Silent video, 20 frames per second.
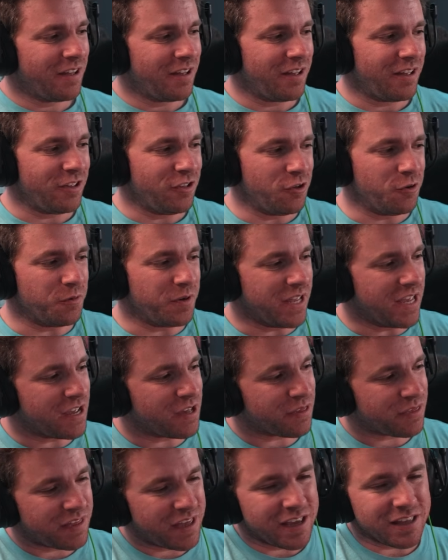unique
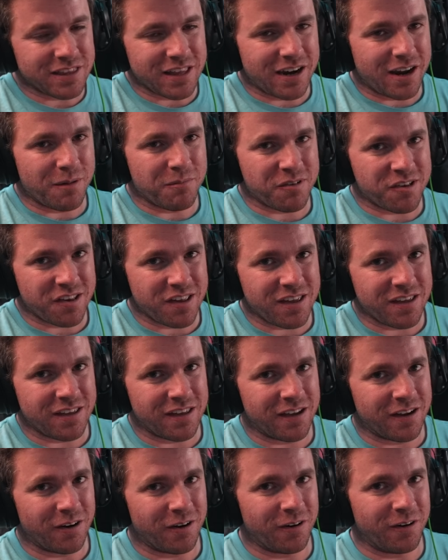thing that I'm seeing
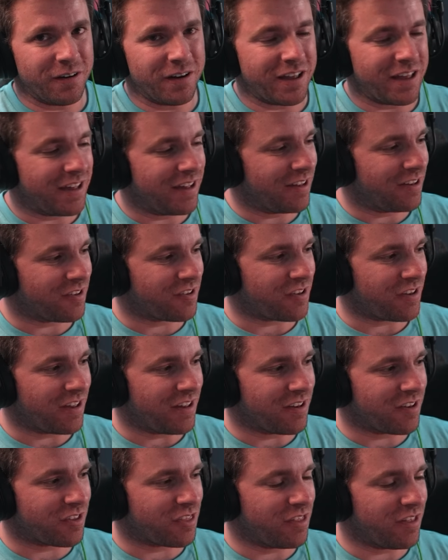here is
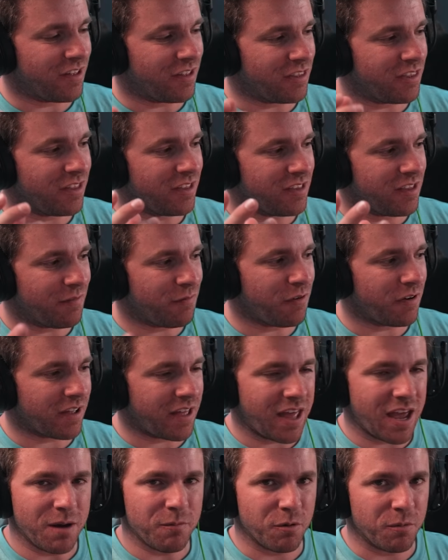the different
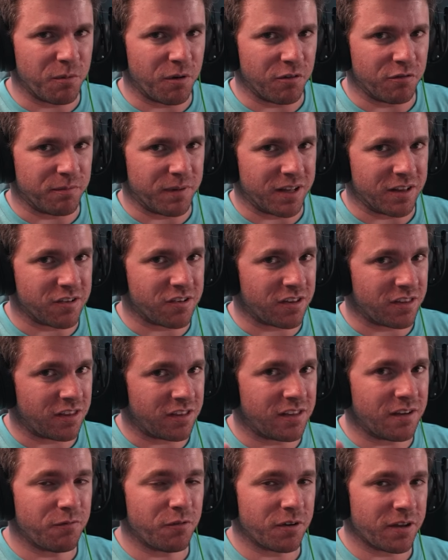camera movements, and the
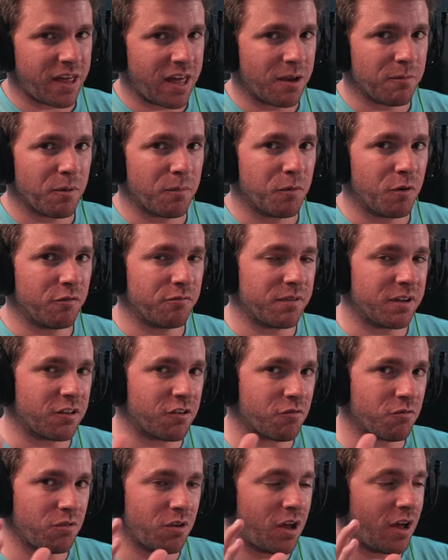different camera
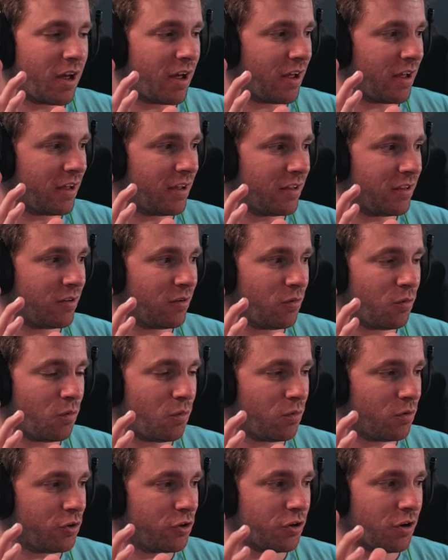movements.
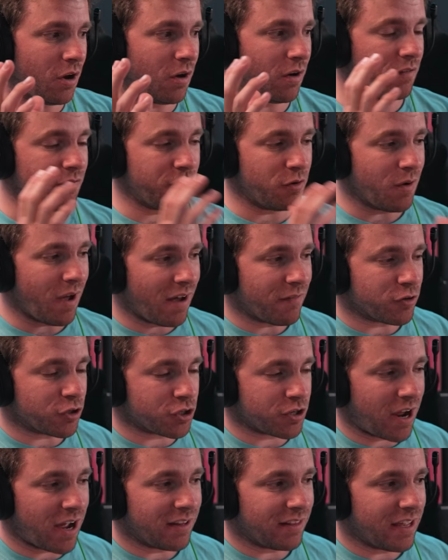If you have a
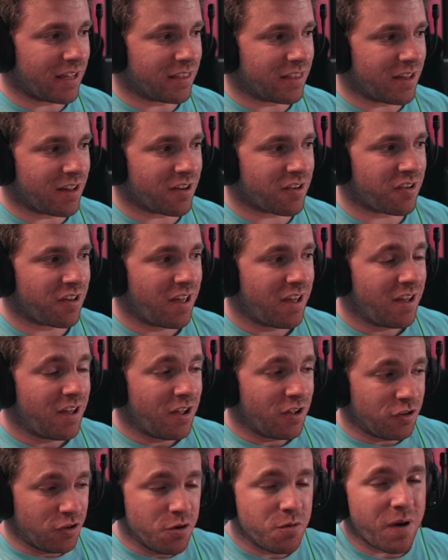shot like this,
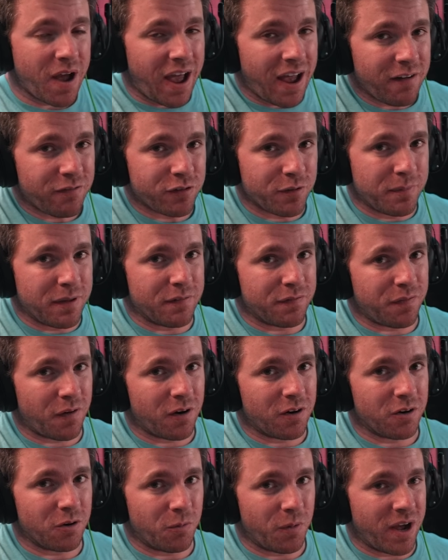you have to be
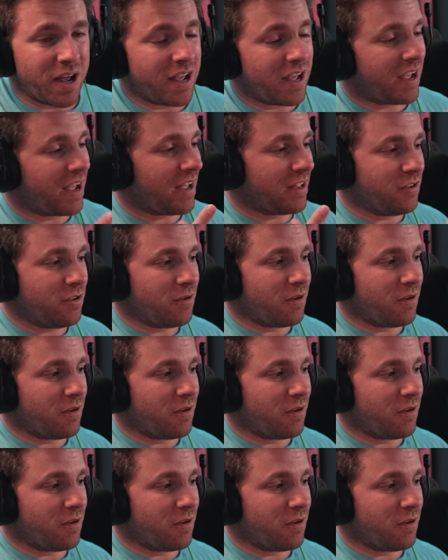far away, and